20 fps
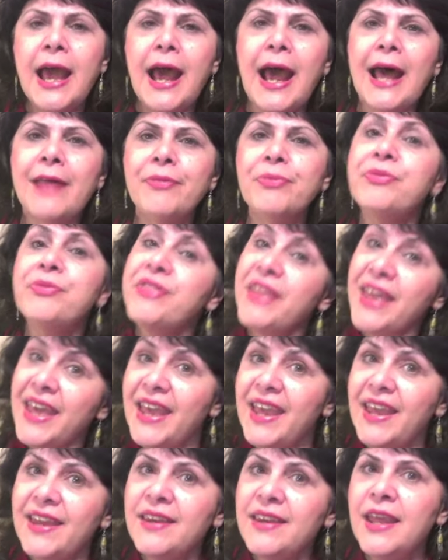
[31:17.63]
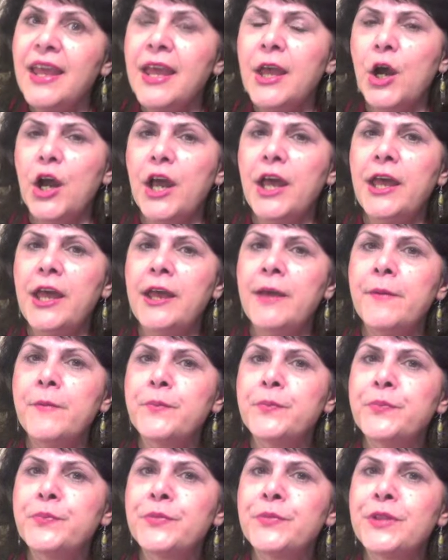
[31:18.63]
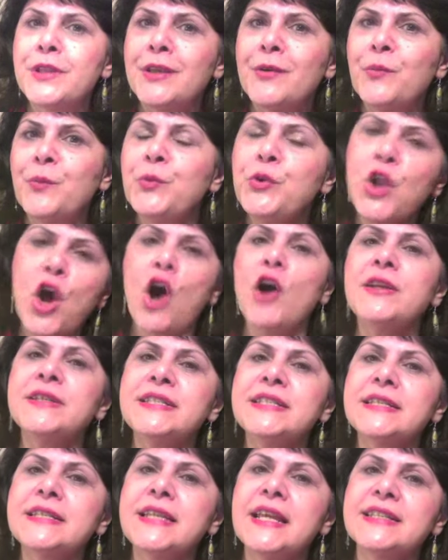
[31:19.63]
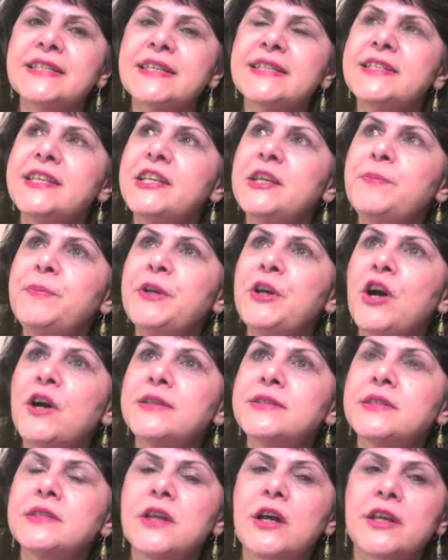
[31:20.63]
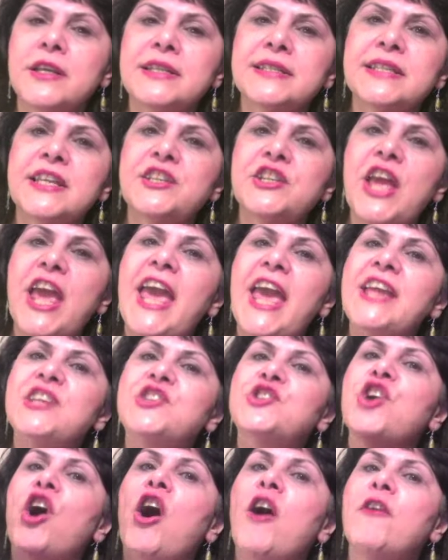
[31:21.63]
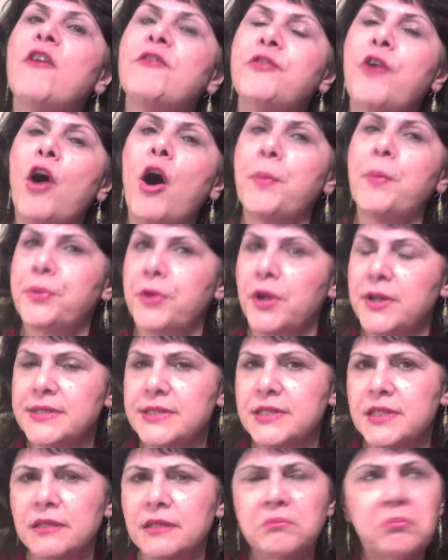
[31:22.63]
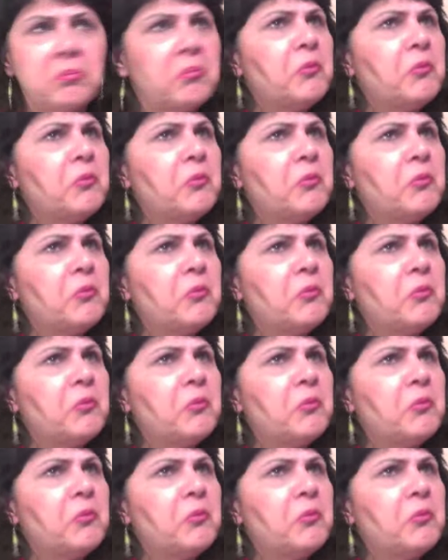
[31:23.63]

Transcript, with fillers: And then um, it's necessary because it's the age of uprising.